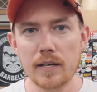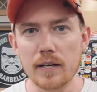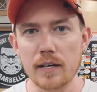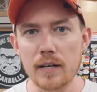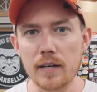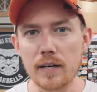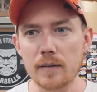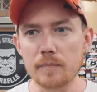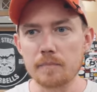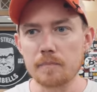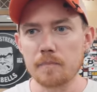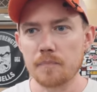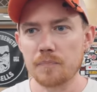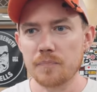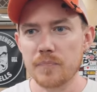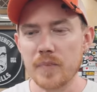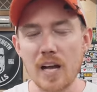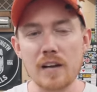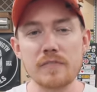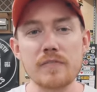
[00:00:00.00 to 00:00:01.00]
um,
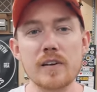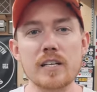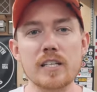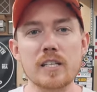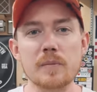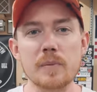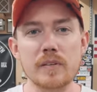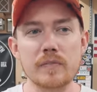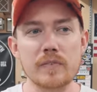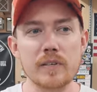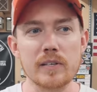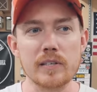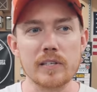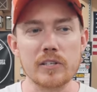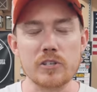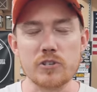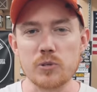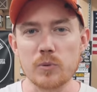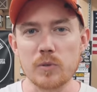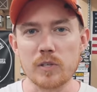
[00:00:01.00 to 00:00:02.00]
I find it to be very
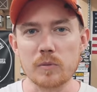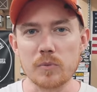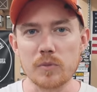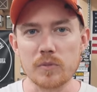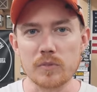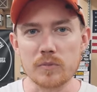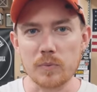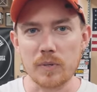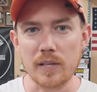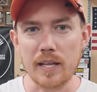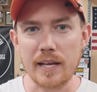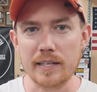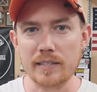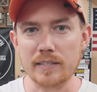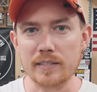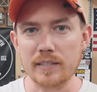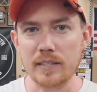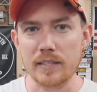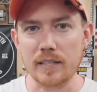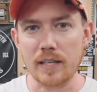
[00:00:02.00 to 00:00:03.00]
enjoyable and
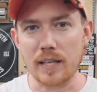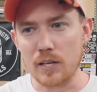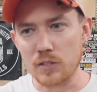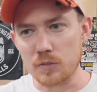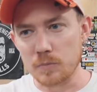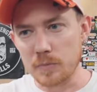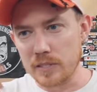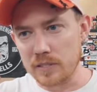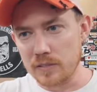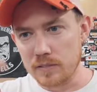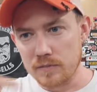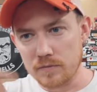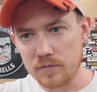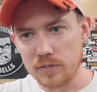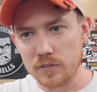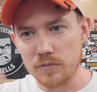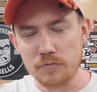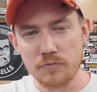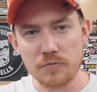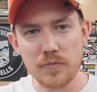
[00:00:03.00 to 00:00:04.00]
relaxing and allows me to,
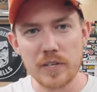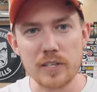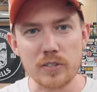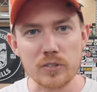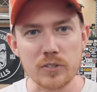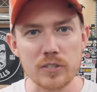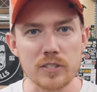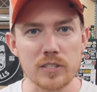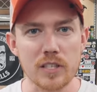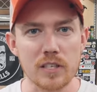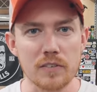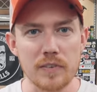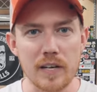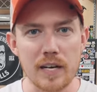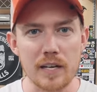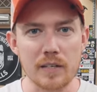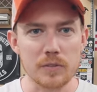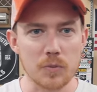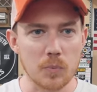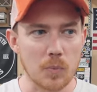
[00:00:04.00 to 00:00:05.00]
to figure stuff
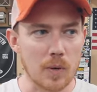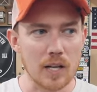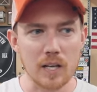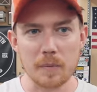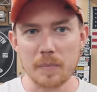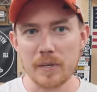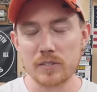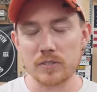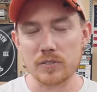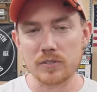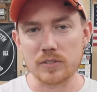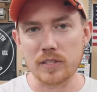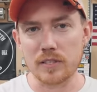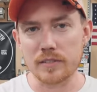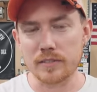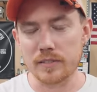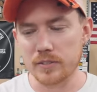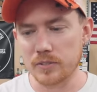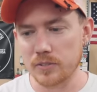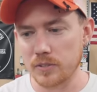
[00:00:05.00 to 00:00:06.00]
out while I'm
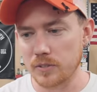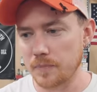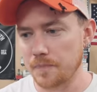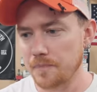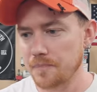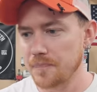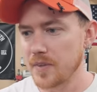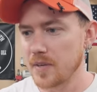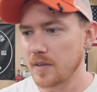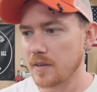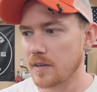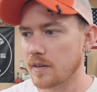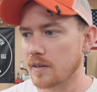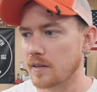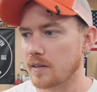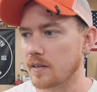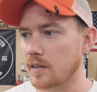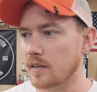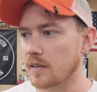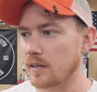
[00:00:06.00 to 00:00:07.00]
exercising. So
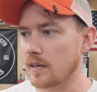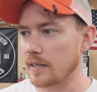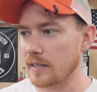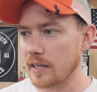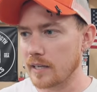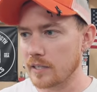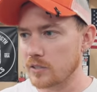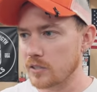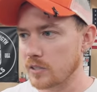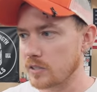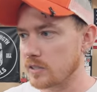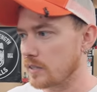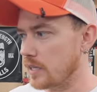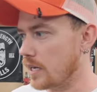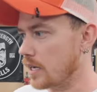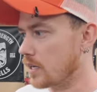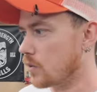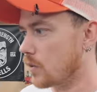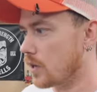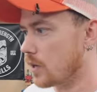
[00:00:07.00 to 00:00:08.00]
uh, I kind of took to
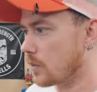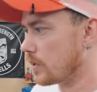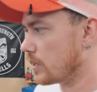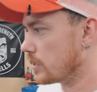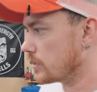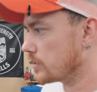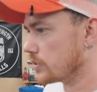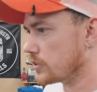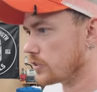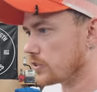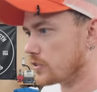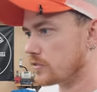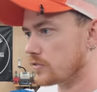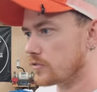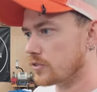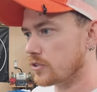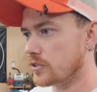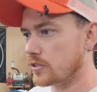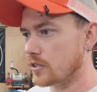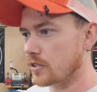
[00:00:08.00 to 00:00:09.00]
that quite well and just,
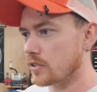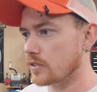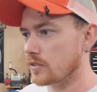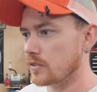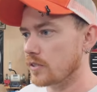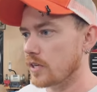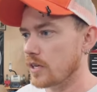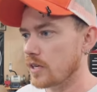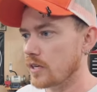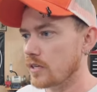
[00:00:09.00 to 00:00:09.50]
just started